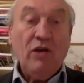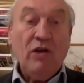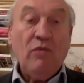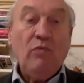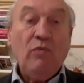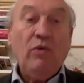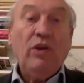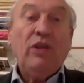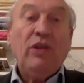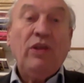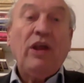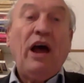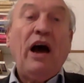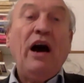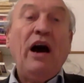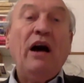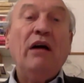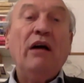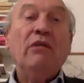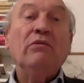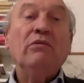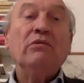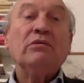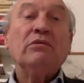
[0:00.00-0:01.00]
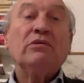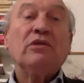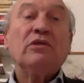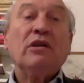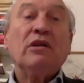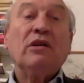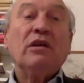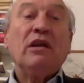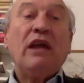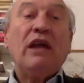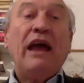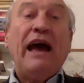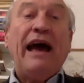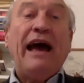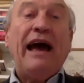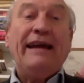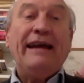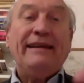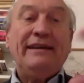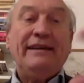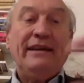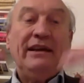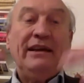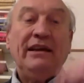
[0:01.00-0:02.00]
without
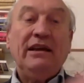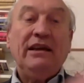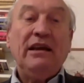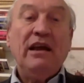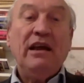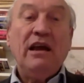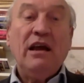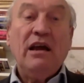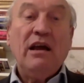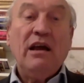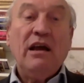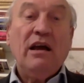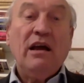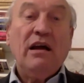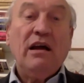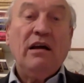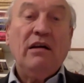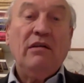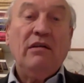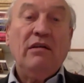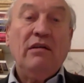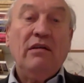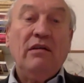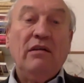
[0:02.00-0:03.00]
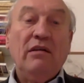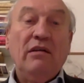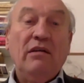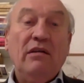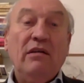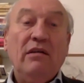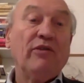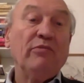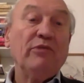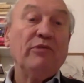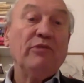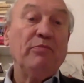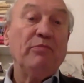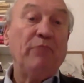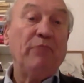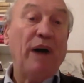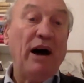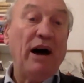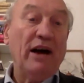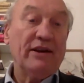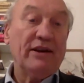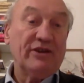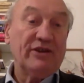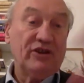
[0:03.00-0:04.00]
adding uh, bits from the
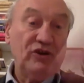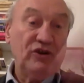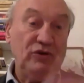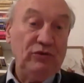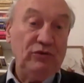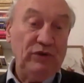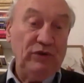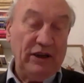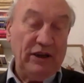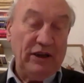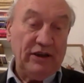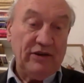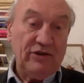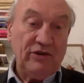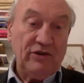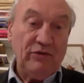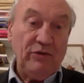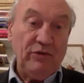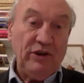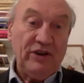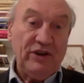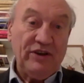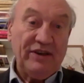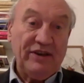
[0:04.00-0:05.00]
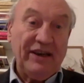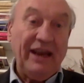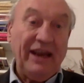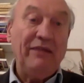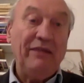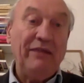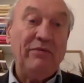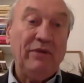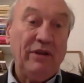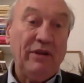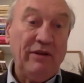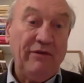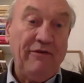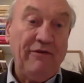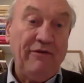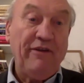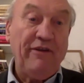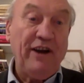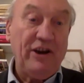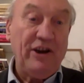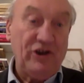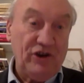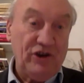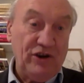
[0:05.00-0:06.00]
past to it. So we stay with the
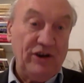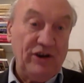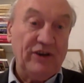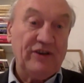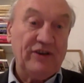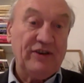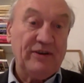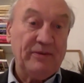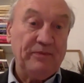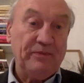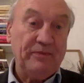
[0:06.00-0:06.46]
freshness